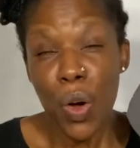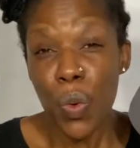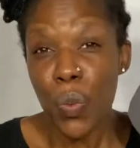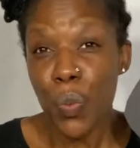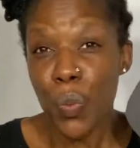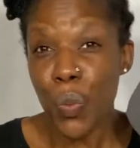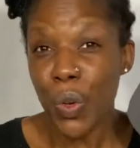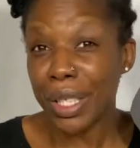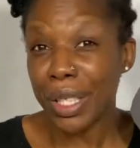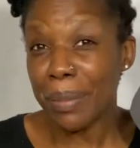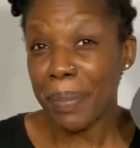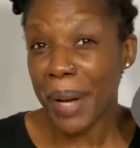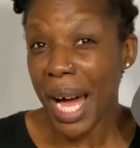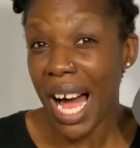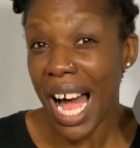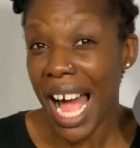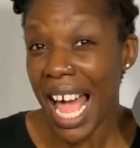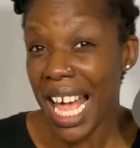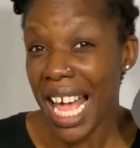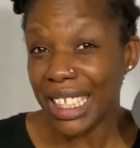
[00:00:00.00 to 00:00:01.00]
What about
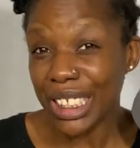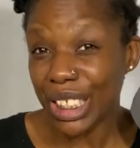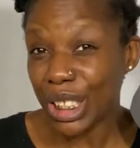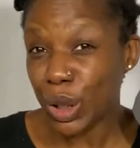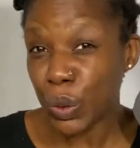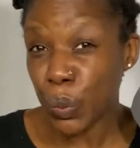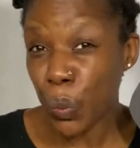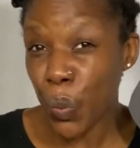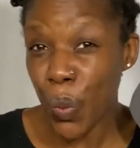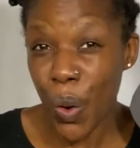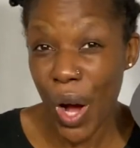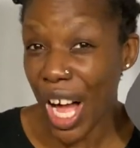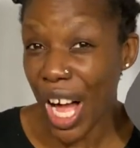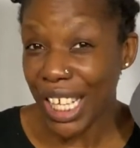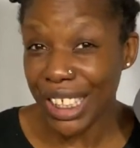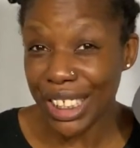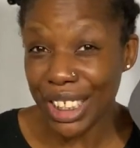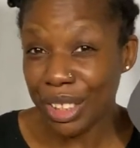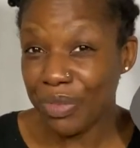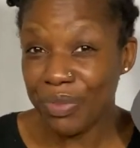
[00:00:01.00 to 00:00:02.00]
S
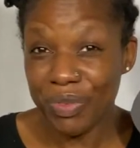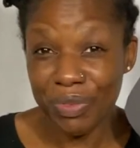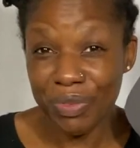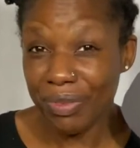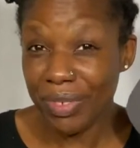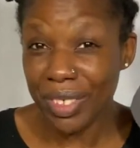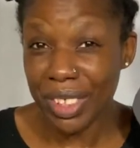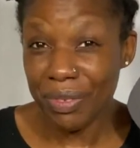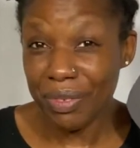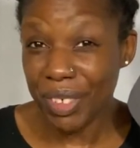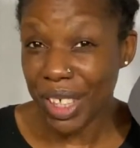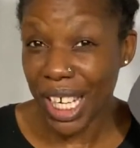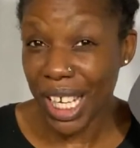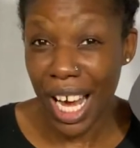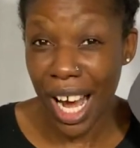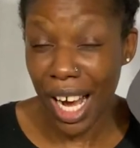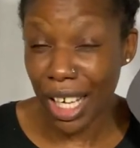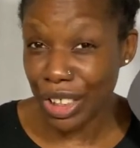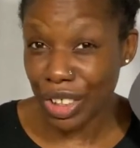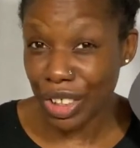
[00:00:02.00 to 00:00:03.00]
words for
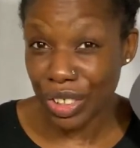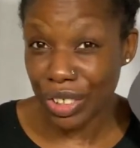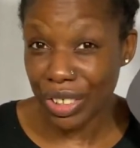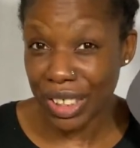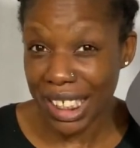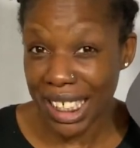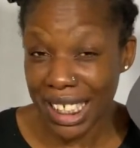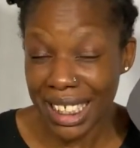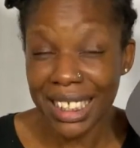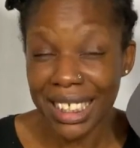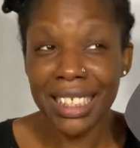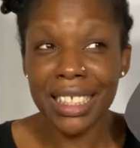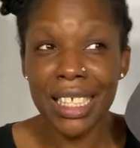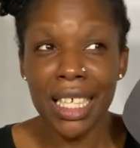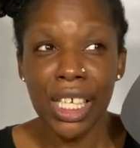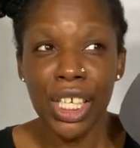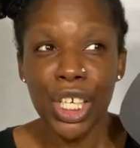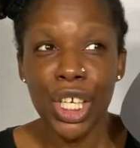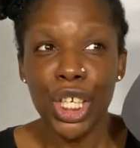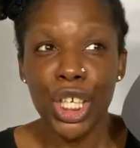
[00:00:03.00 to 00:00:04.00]
countries?
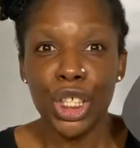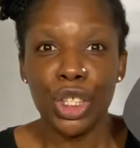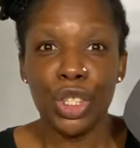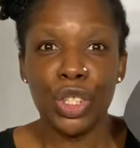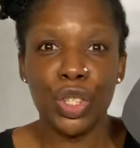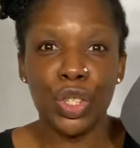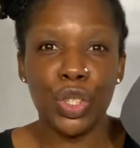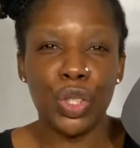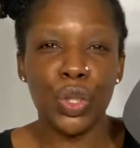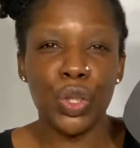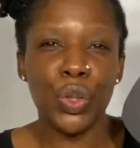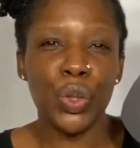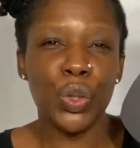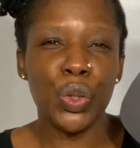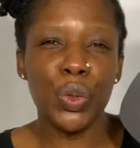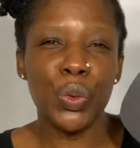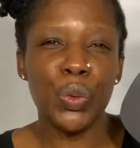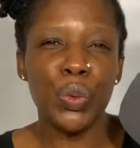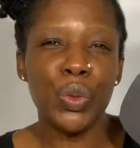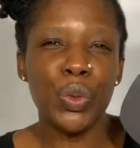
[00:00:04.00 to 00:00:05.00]
Do
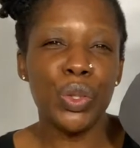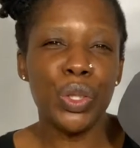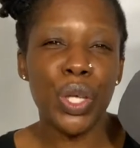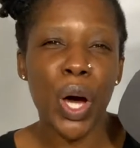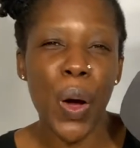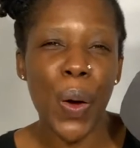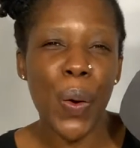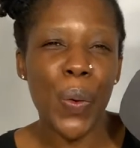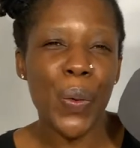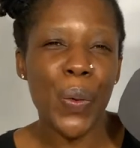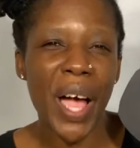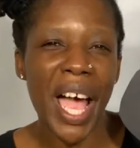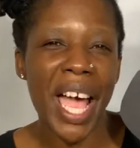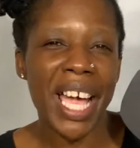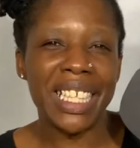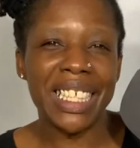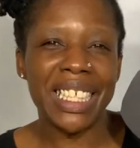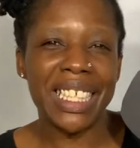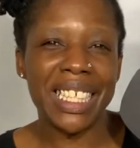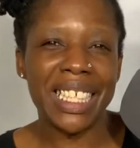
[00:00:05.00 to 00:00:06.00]
you know
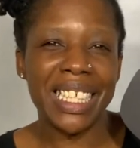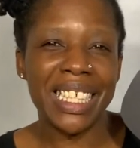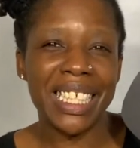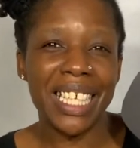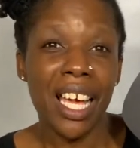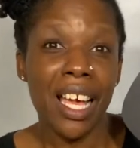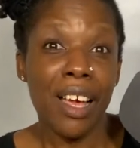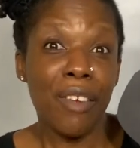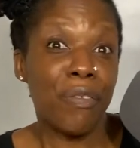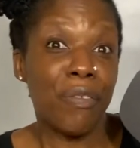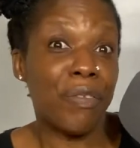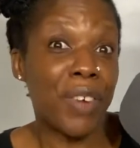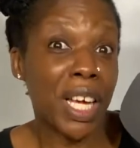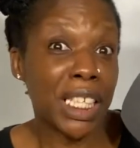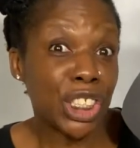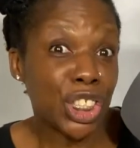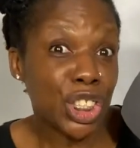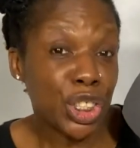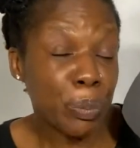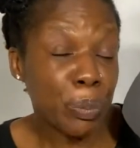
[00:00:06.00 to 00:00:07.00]
any
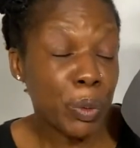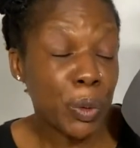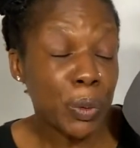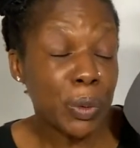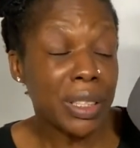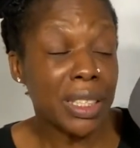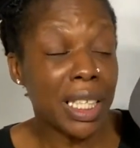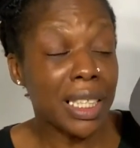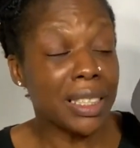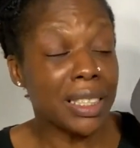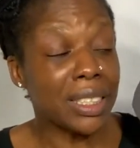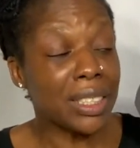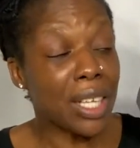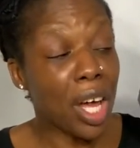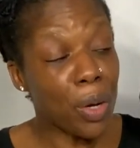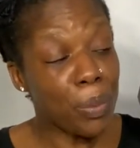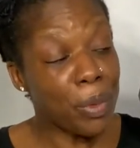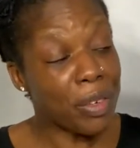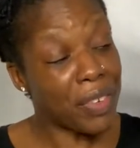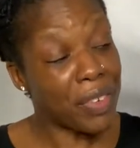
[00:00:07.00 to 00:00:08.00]
vegetables that start
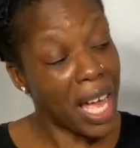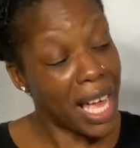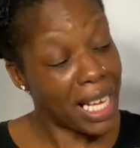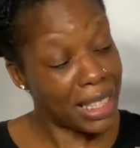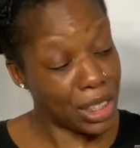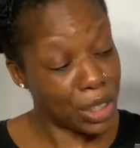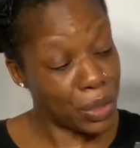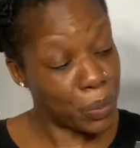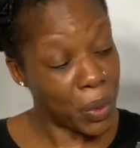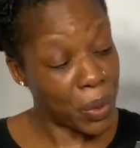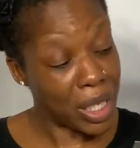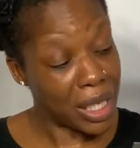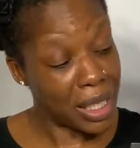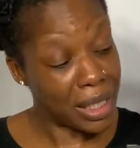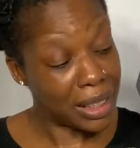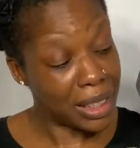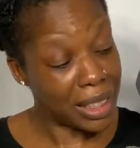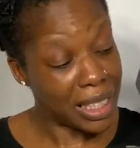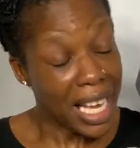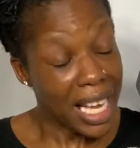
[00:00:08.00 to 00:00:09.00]
with an S word?
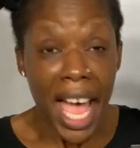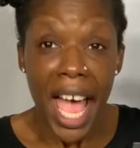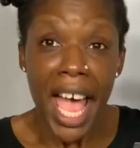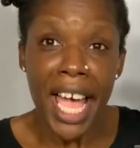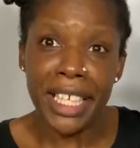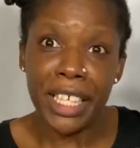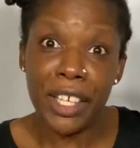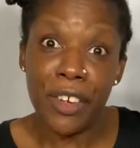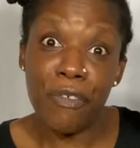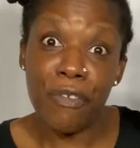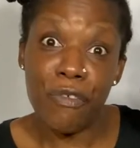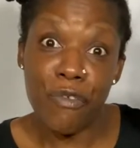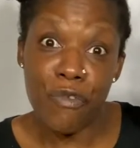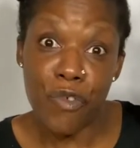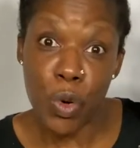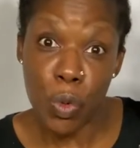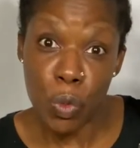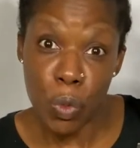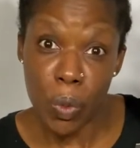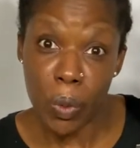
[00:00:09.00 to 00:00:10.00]
Any
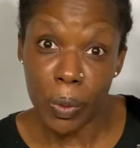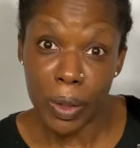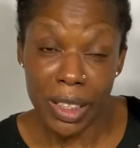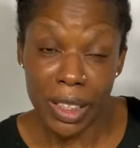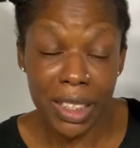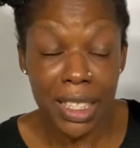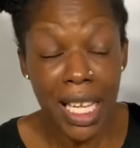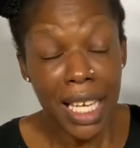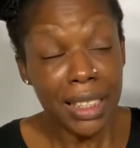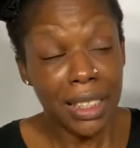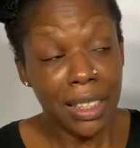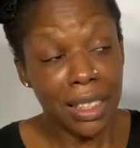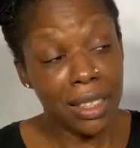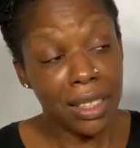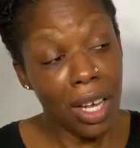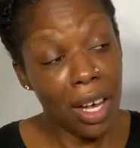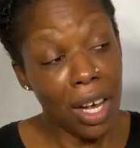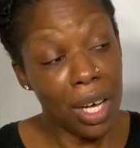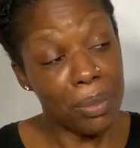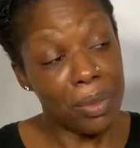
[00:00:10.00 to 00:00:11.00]
fruits that
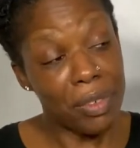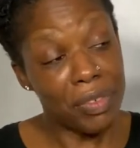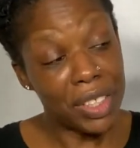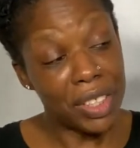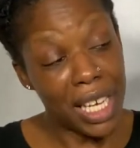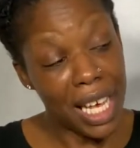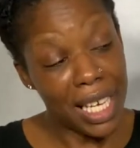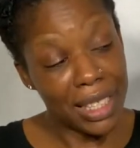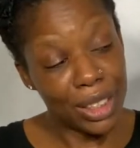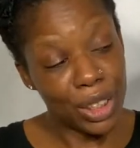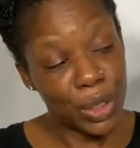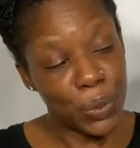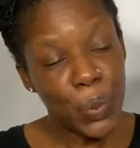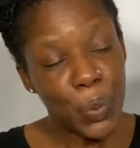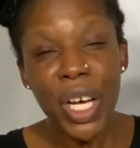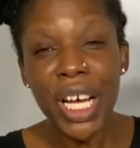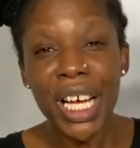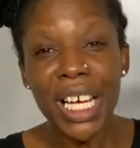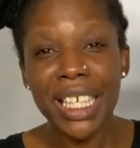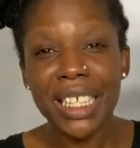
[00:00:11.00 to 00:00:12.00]
start with an S
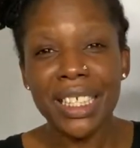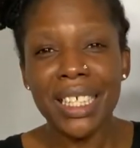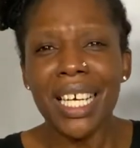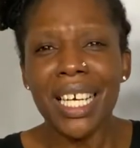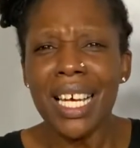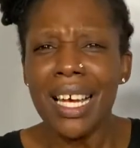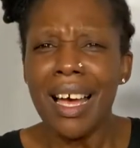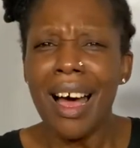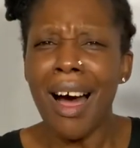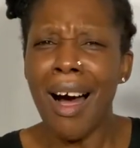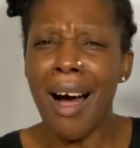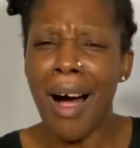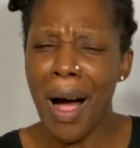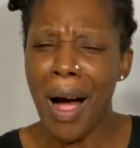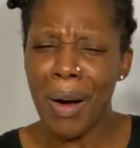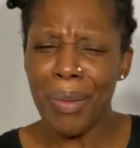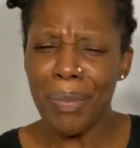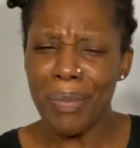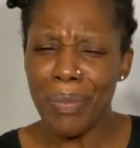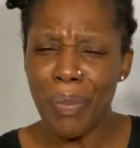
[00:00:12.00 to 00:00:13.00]
word?
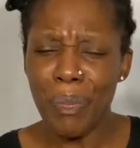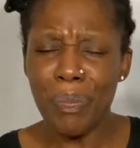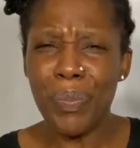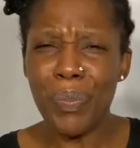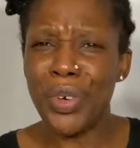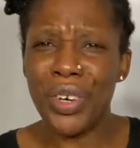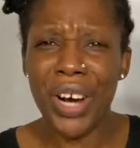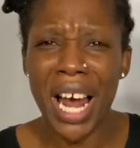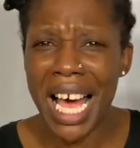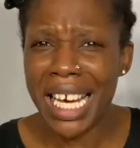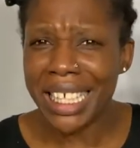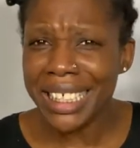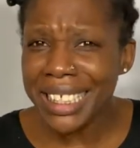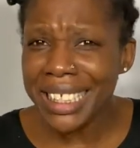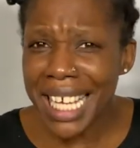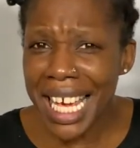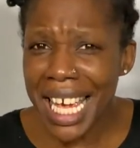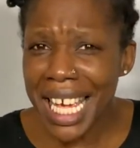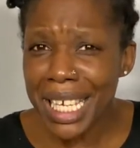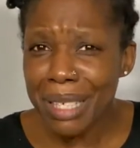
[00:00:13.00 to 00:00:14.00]
Brand
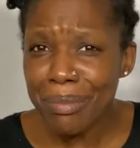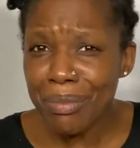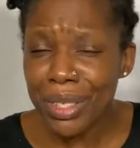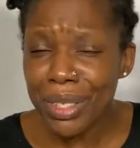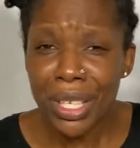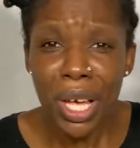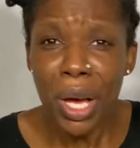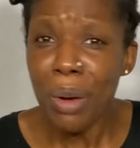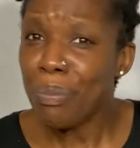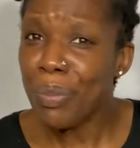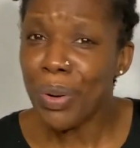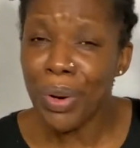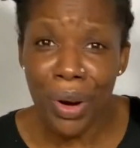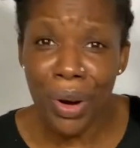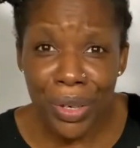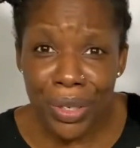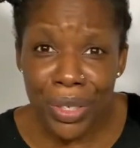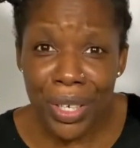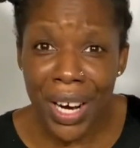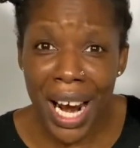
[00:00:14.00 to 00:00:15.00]
names,
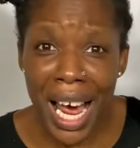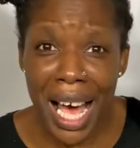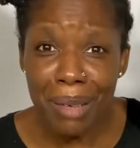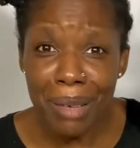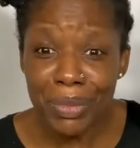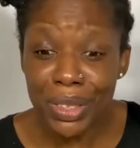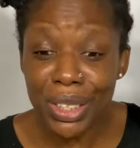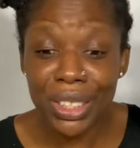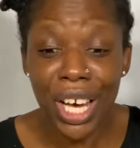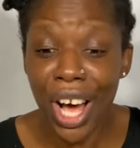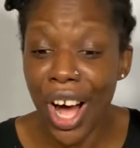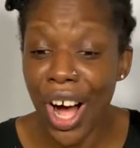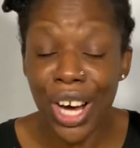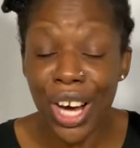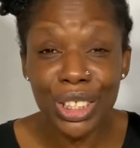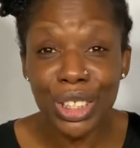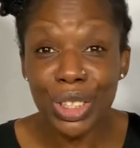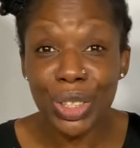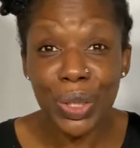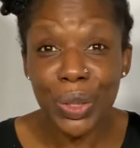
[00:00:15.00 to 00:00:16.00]
programs,
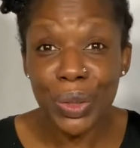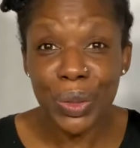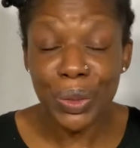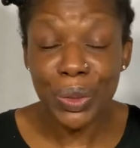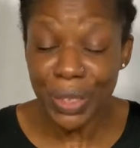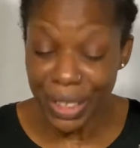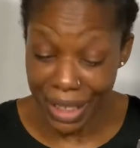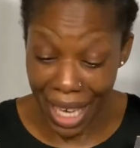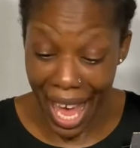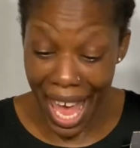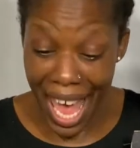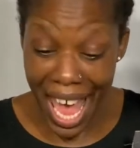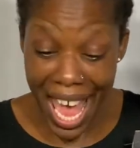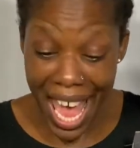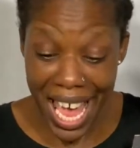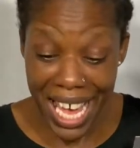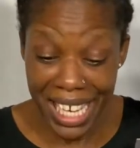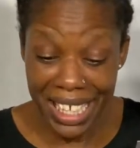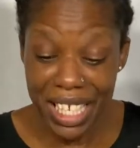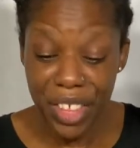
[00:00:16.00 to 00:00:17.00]
cartoons,
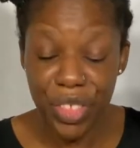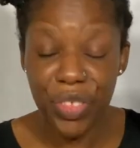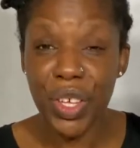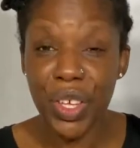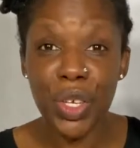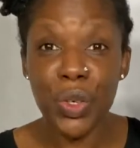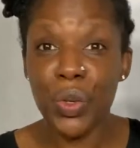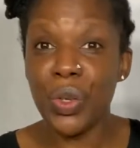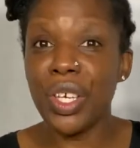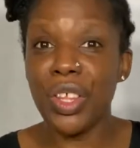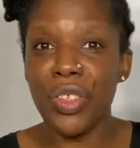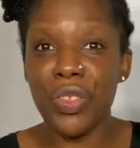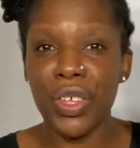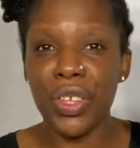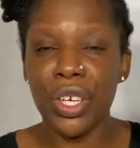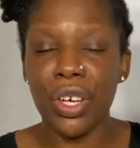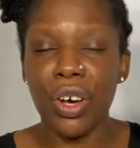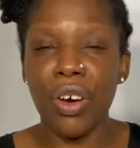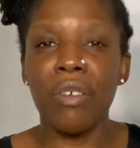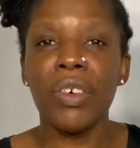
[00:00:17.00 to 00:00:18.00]
anything you can
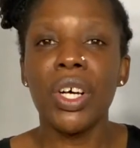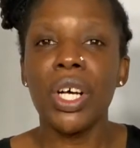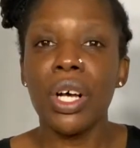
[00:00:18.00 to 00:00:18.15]
think of.